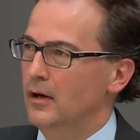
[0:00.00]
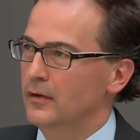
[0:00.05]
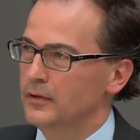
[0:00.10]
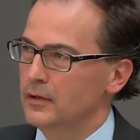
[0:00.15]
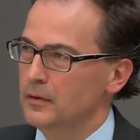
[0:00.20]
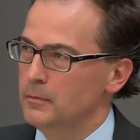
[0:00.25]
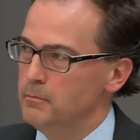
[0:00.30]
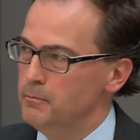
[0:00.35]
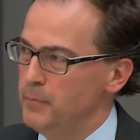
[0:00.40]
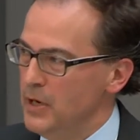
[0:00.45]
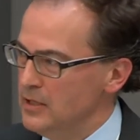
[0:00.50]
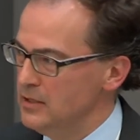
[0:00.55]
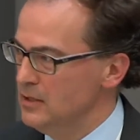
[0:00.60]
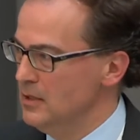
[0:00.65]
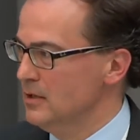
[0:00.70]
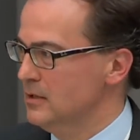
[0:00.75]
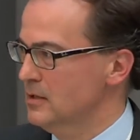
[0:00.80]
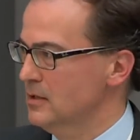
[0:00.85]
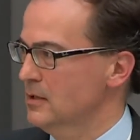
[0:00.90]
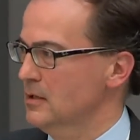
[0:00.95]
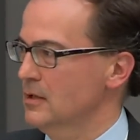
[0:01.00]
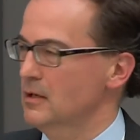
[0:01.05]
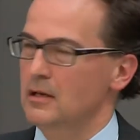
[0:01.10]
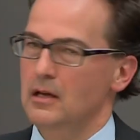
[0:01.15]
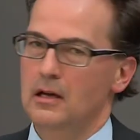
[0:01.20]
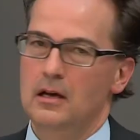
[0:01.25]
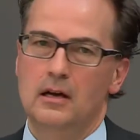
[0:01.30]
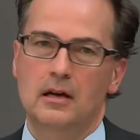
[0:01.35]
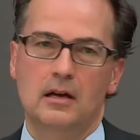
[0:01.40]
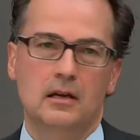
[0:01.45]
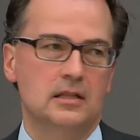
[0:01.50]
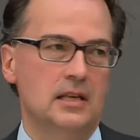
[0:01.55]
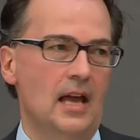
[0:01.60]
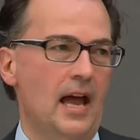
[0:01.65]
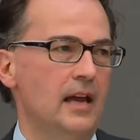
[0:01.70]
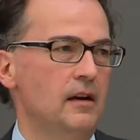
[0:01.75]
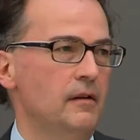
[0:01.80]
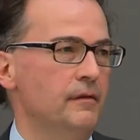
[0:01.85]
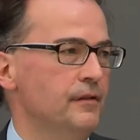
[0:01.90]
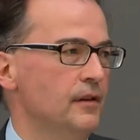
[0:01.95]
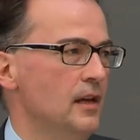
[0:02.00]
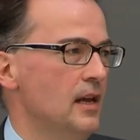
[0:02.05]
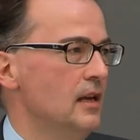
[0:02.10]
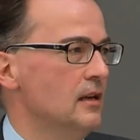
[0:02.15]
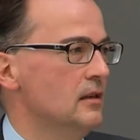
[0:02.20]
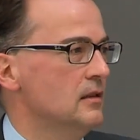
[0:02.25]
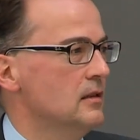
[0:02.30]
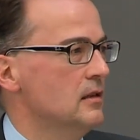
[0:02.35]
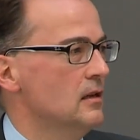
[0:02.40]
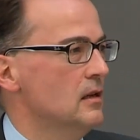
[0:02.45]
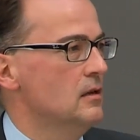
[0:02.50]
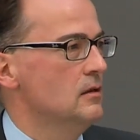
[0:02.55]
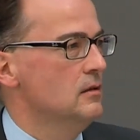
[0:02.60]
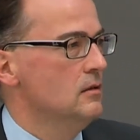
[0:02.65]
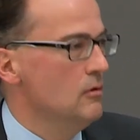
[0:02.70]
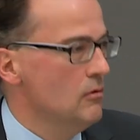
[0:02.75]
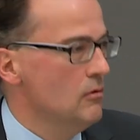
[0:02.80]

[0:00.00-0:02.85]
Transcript: the business side of things, do